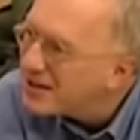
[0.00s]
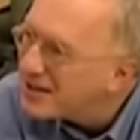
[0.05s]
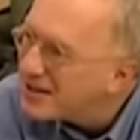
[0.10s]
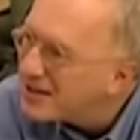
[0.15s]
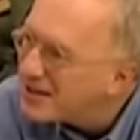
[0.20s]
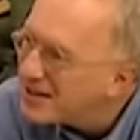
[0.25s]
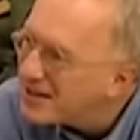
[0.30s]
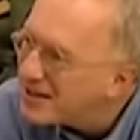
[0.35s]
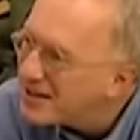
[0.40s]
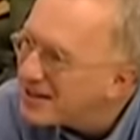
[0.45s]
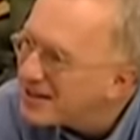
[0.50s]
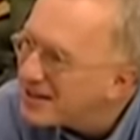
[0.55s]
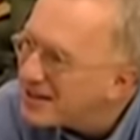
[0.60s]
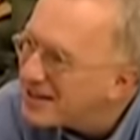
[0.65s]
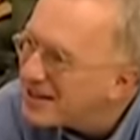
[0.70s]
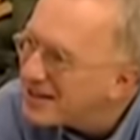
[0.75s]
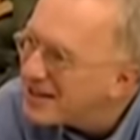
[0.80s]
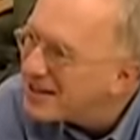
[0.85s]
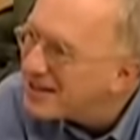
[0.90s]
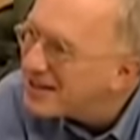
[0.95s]

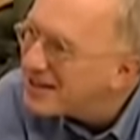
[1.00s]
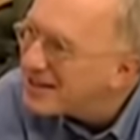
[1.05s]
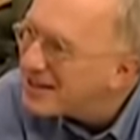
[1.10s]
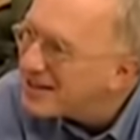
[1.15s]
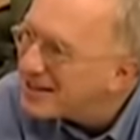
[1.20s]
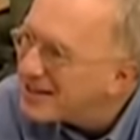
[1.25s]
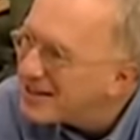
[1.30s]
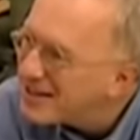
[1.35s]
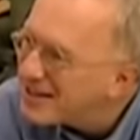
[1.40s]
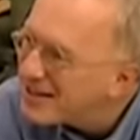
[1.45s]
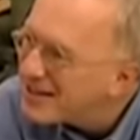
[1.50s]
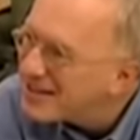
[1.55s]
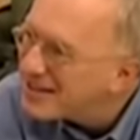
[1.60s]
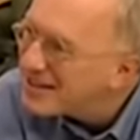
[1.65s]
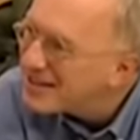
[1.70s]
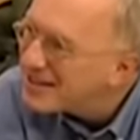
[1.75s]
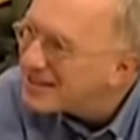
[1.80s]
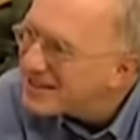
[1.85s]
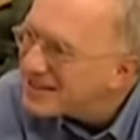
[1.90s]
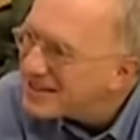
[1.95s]

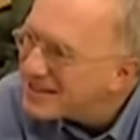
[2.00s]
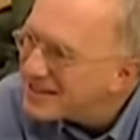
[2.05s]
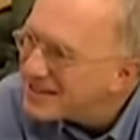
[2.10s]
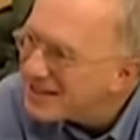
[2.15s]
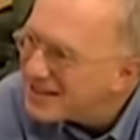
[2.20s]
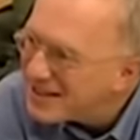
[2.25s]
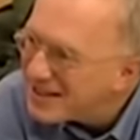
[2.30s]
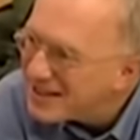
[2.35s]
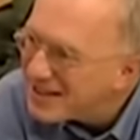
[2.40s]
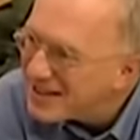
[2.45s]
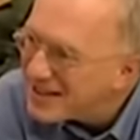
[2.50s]
Nobody speaks.